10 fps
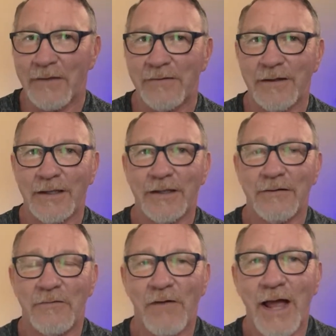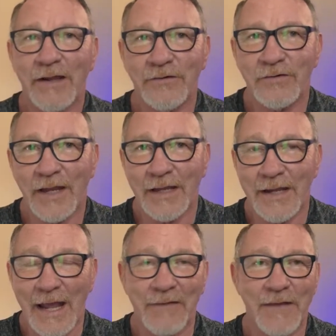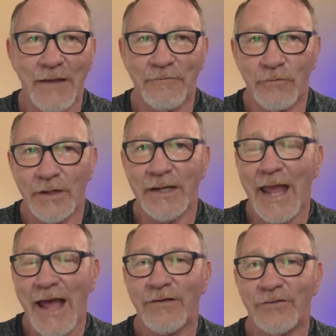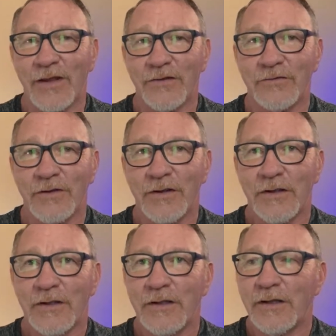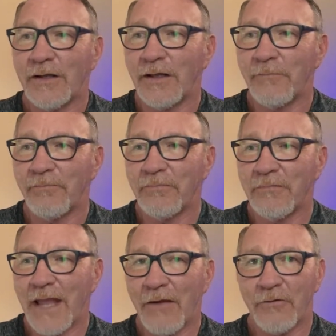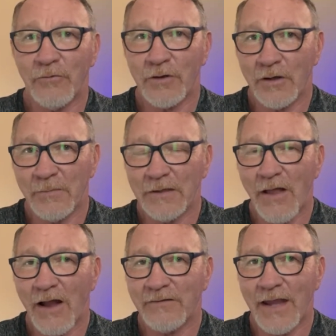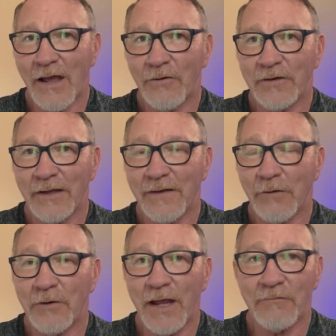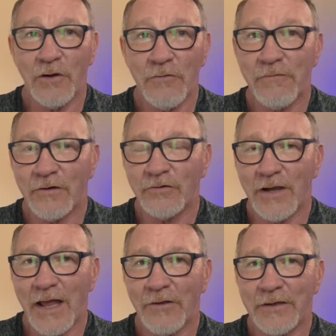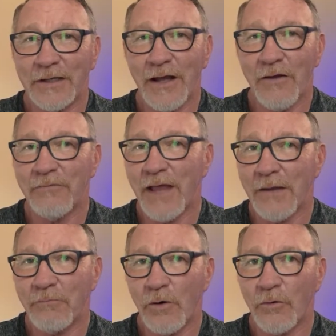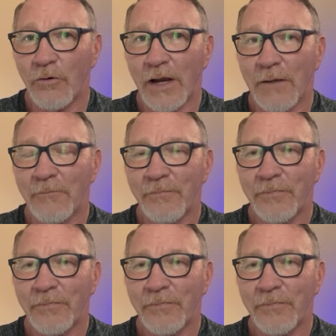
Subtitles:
the device and had that free access, now they're going to be locked out and they would have no functionality of that program